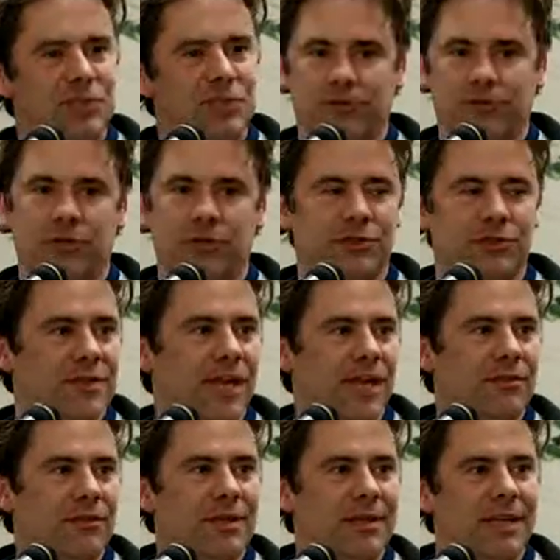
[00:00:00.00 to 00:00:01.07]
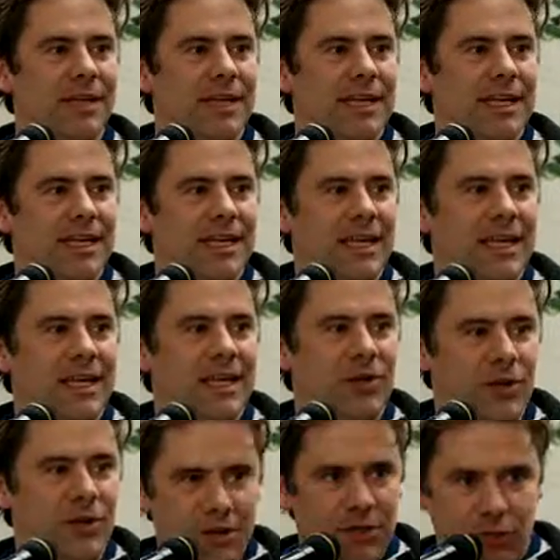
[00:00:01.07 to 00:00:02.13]
she votes in town.
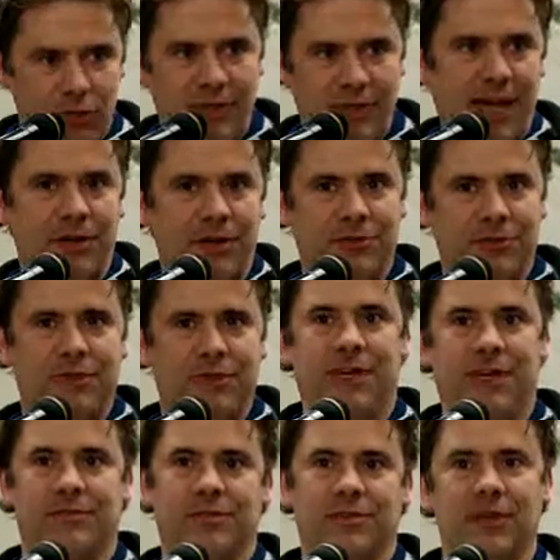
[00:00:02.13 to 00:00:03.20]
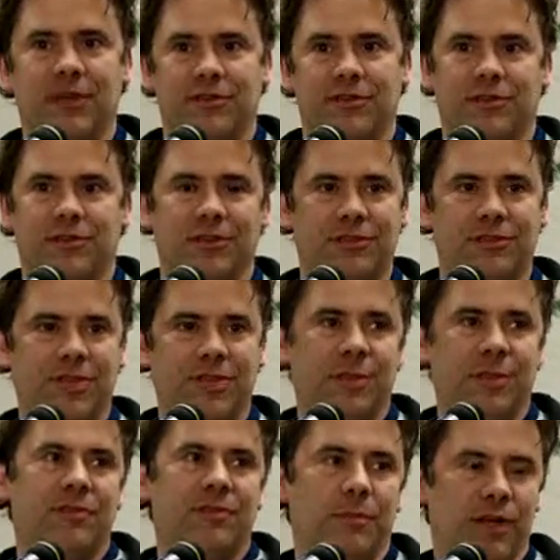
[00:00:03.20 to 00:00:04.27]
You guys are entitled to that information, the
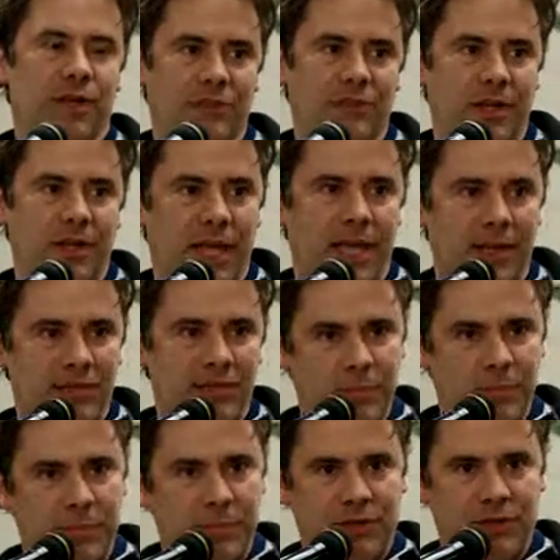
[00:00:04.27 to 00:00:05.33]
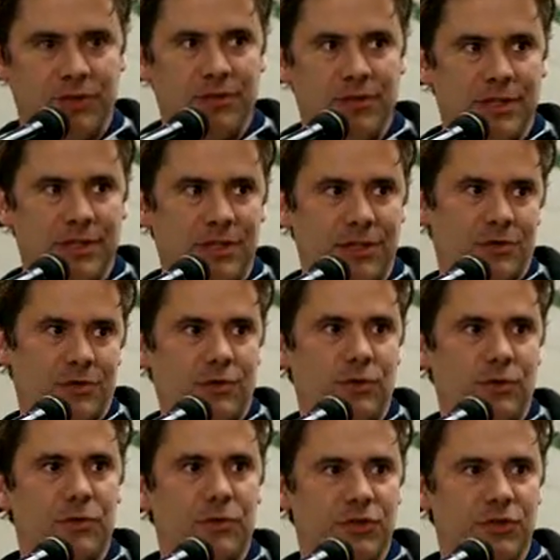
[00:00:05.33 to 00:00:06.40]
same information that any special interest
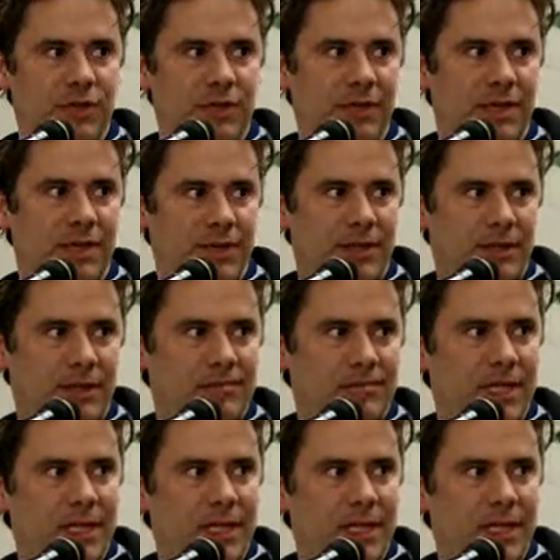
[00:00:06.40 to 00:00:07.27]
group or any